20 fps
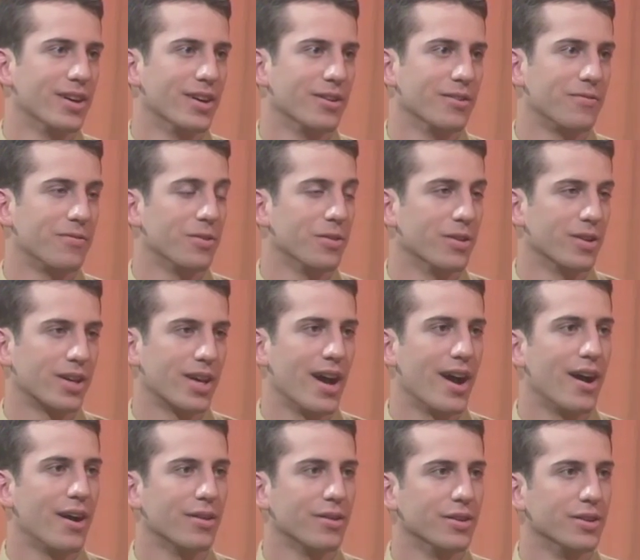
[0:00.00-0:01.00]
for the
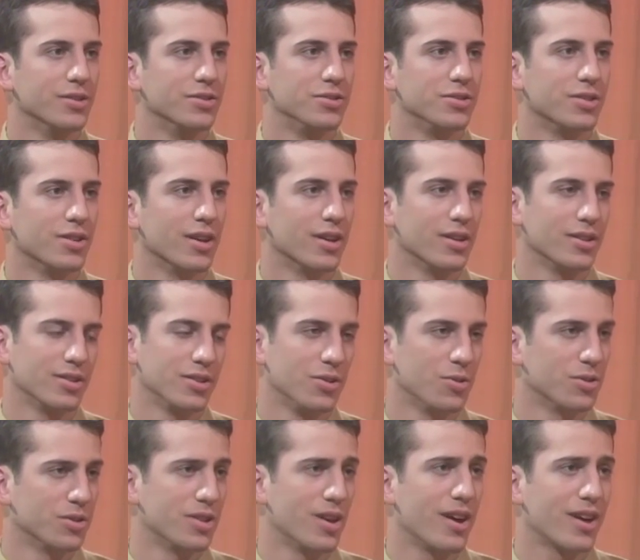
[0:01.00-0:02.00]
college. You
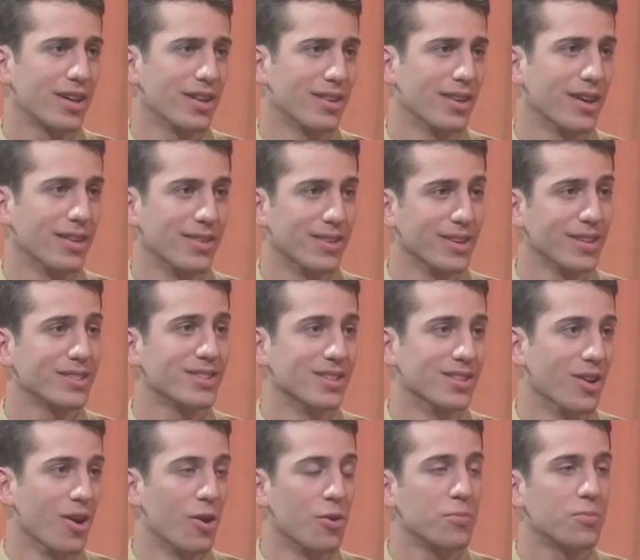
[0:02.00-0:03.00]
were talking that this
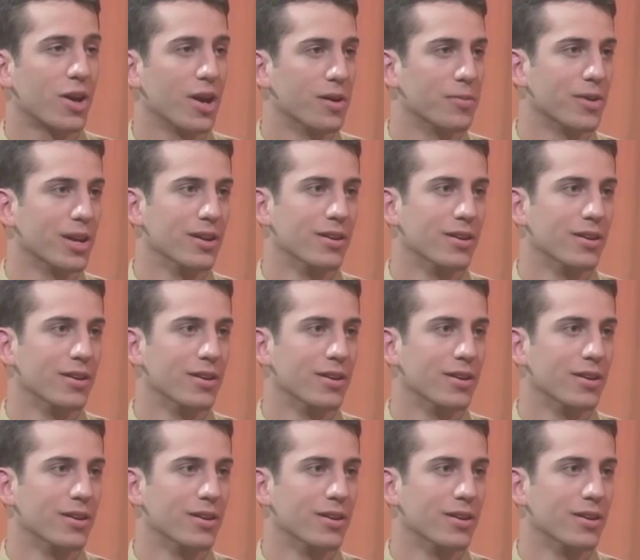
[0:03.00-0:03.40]
and homecoming.